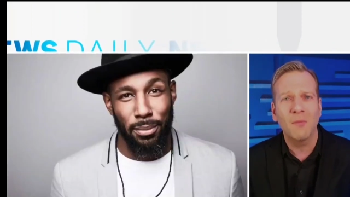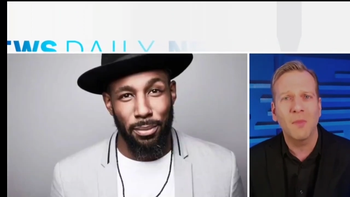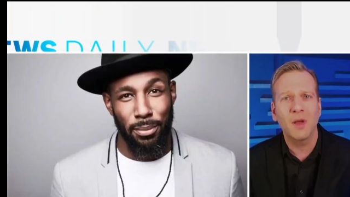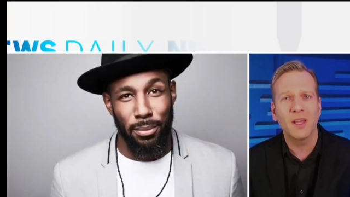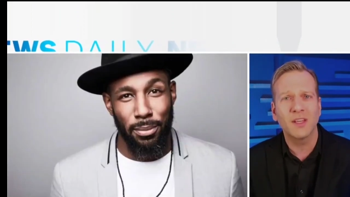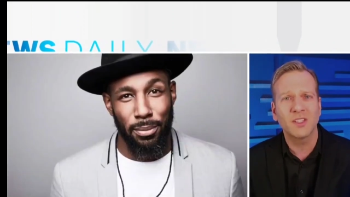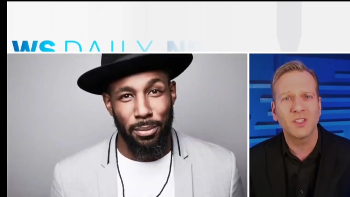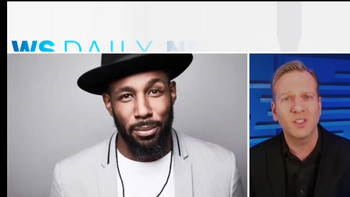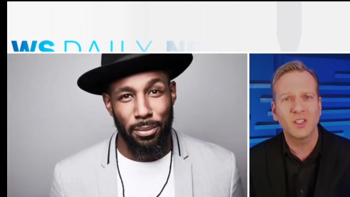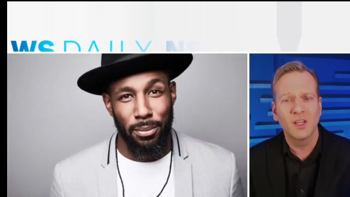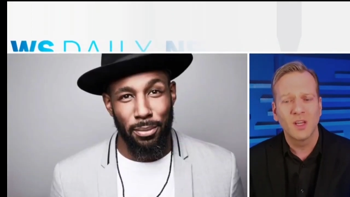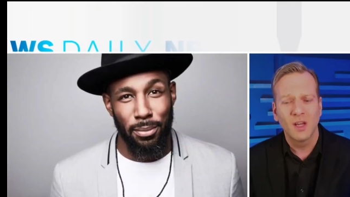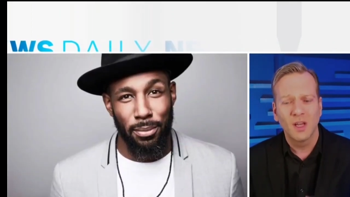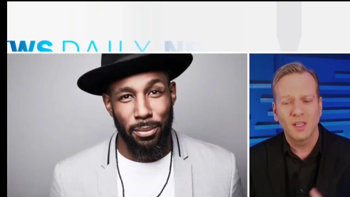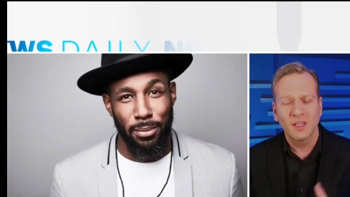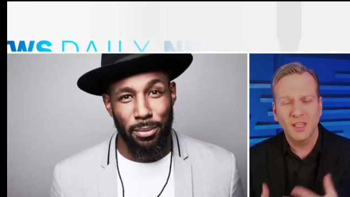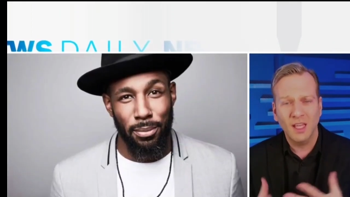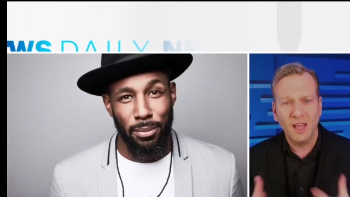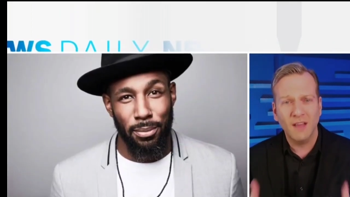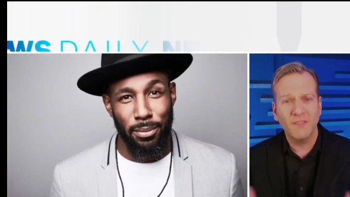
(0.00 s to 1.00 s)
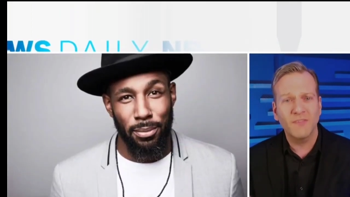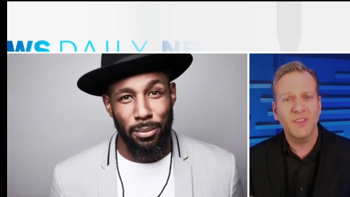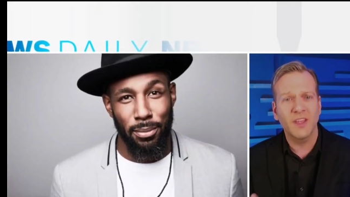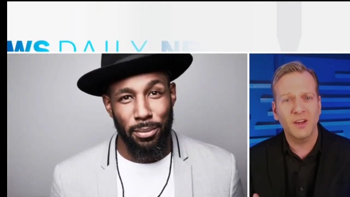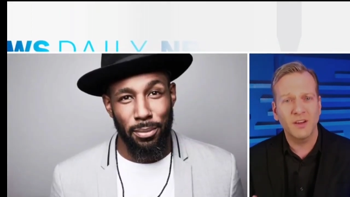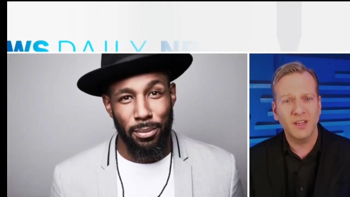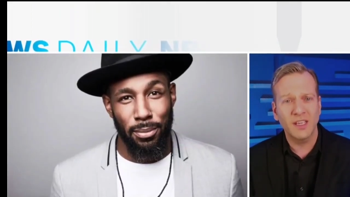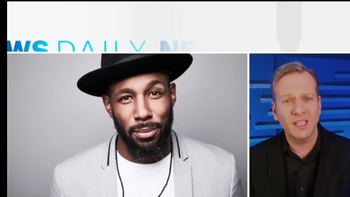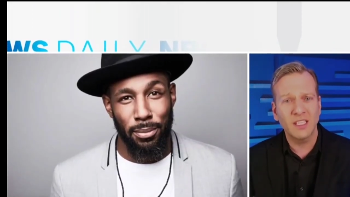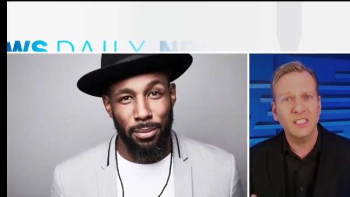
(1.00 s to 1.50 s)
Speaker 1: how much love
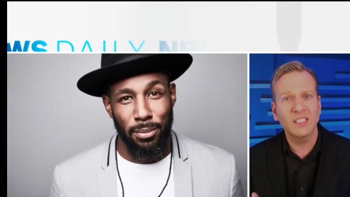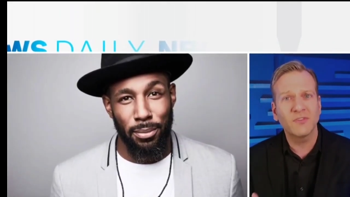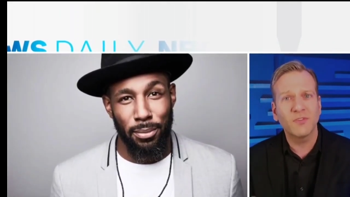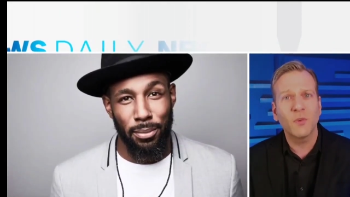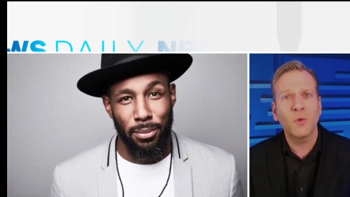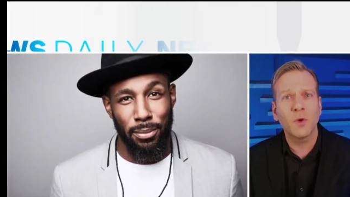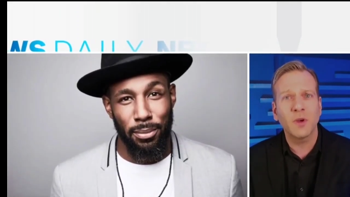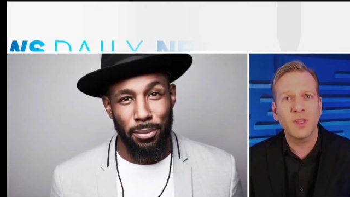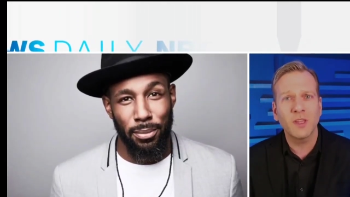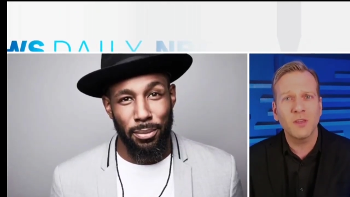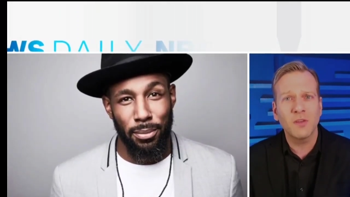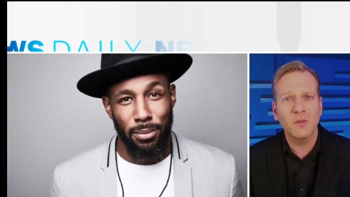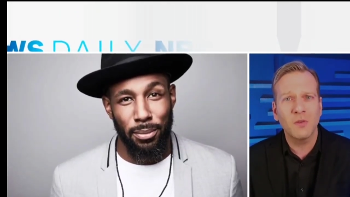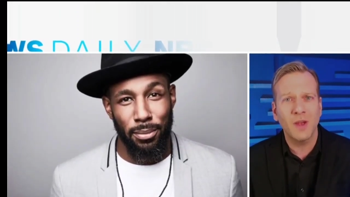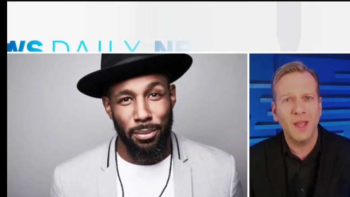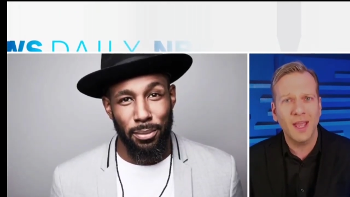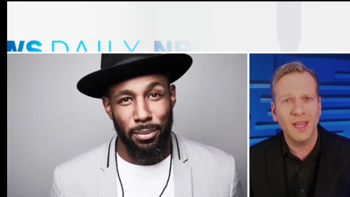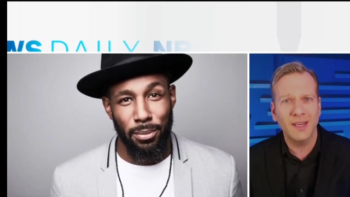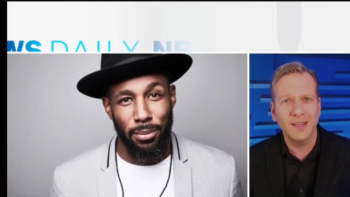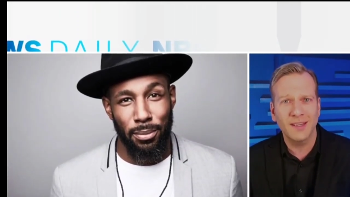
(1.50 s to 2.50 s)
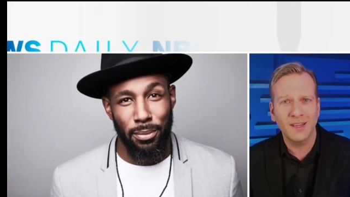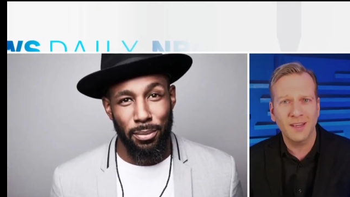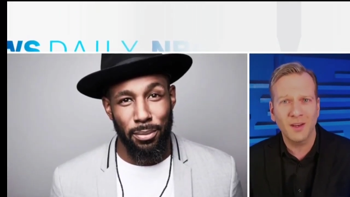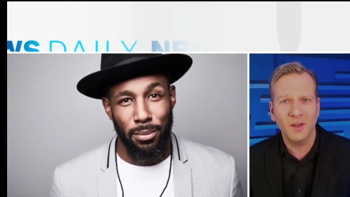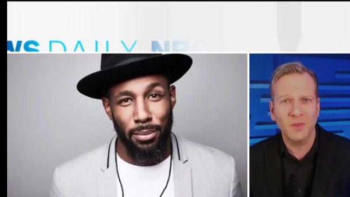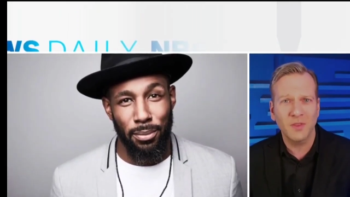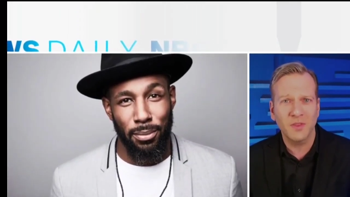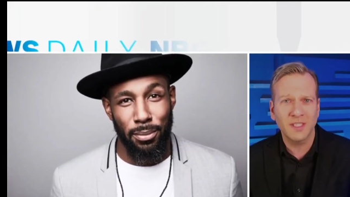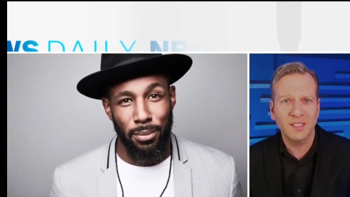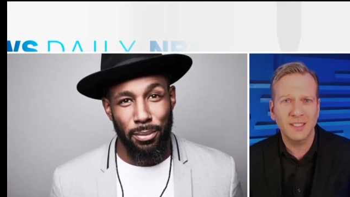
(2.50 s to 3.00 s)
there is for you, and you
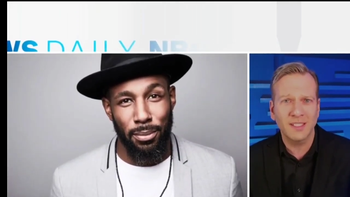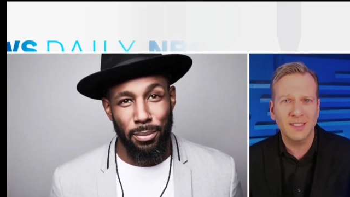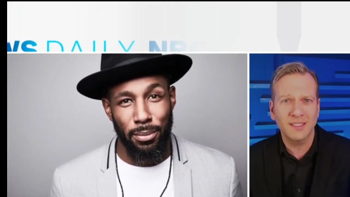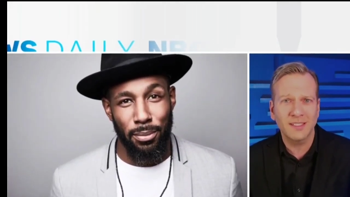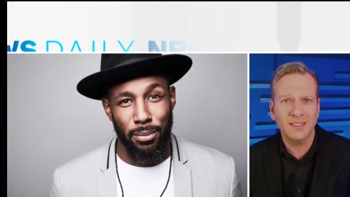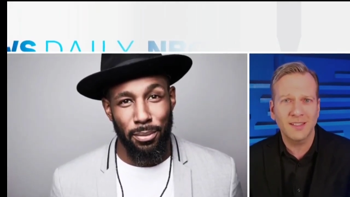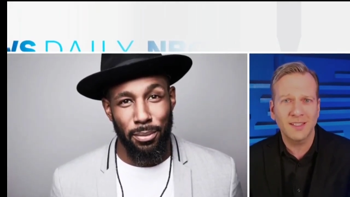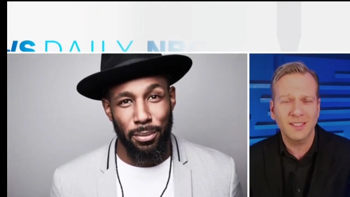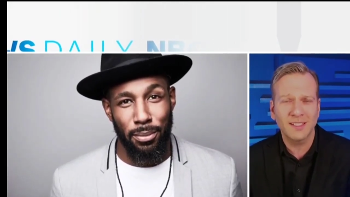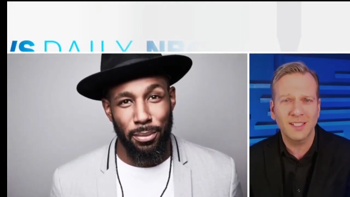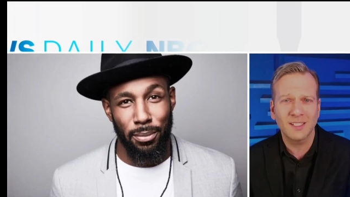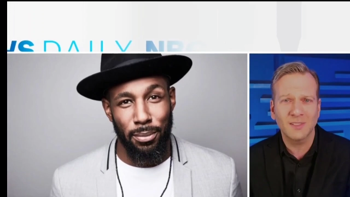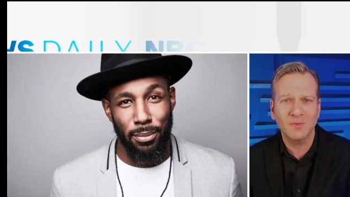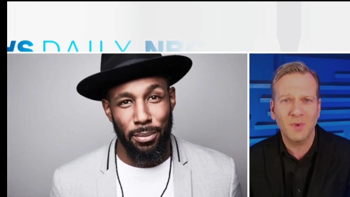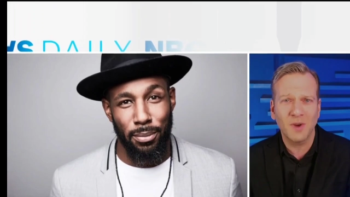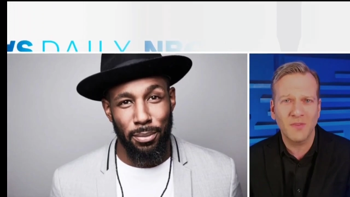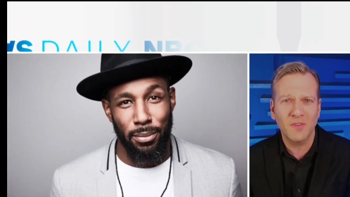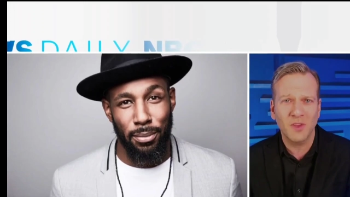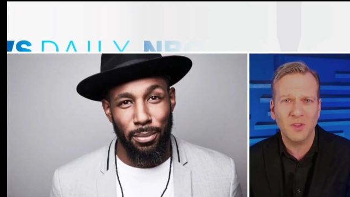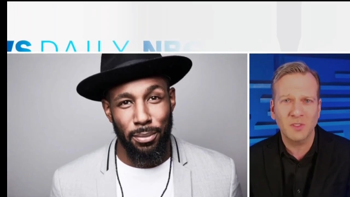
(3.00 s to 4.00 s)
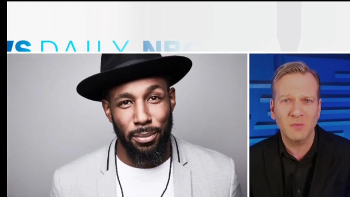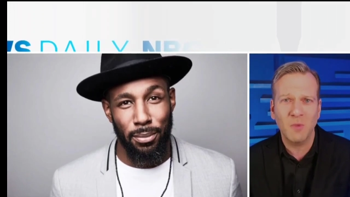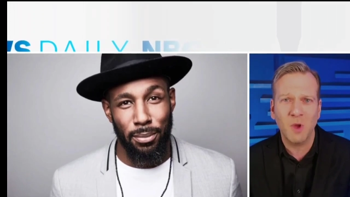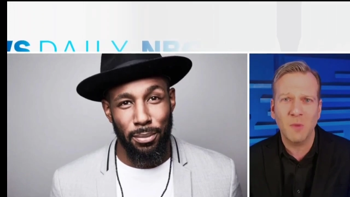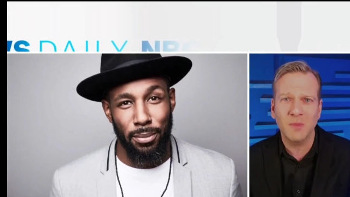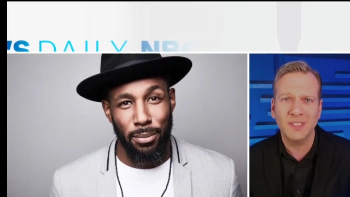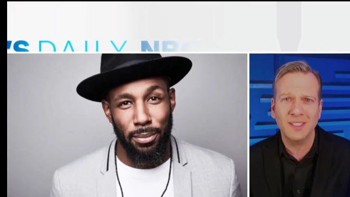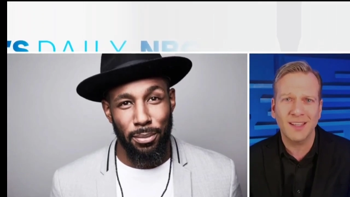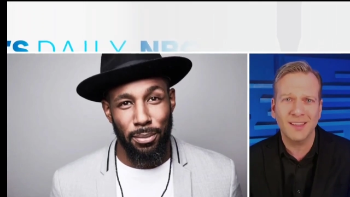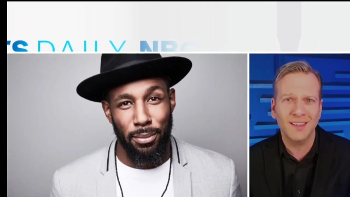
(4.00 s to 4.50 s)
know, this is one of those
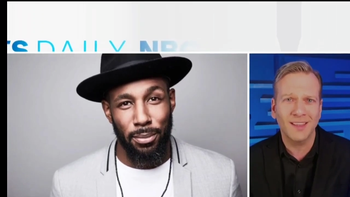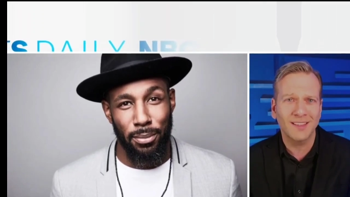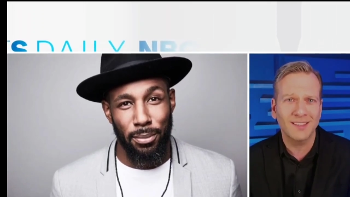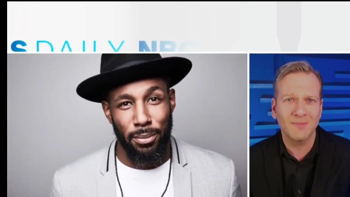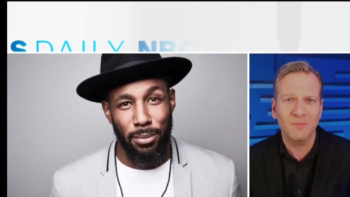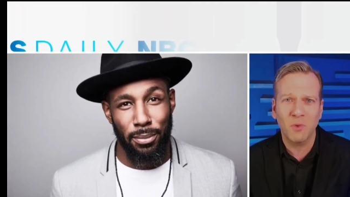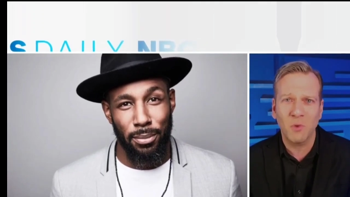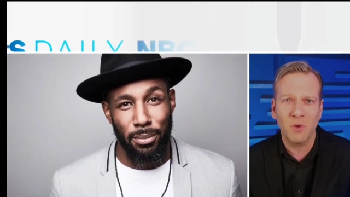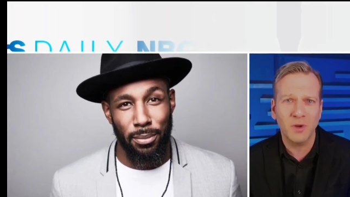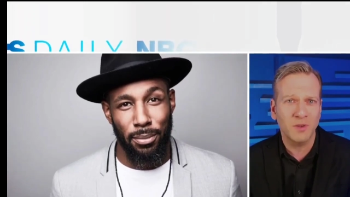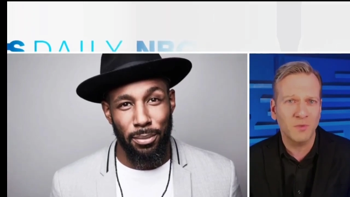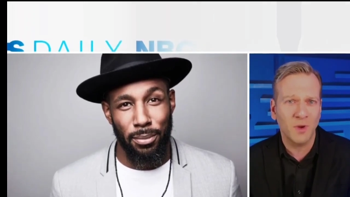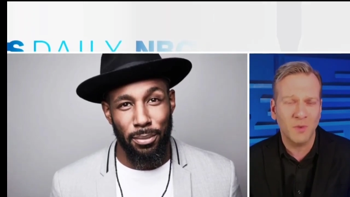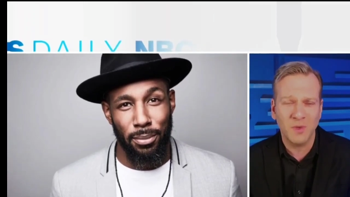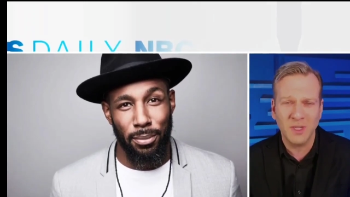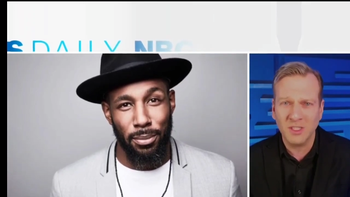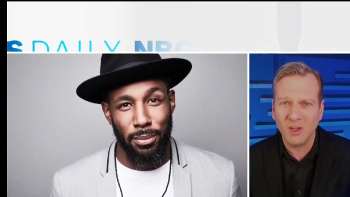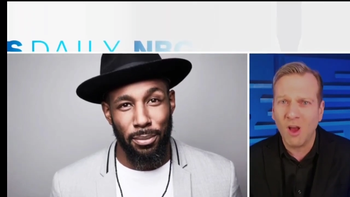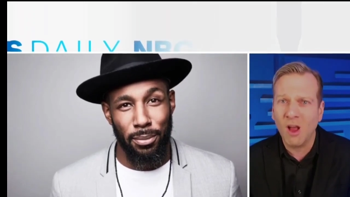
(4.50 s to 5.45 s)
moments I think is important when we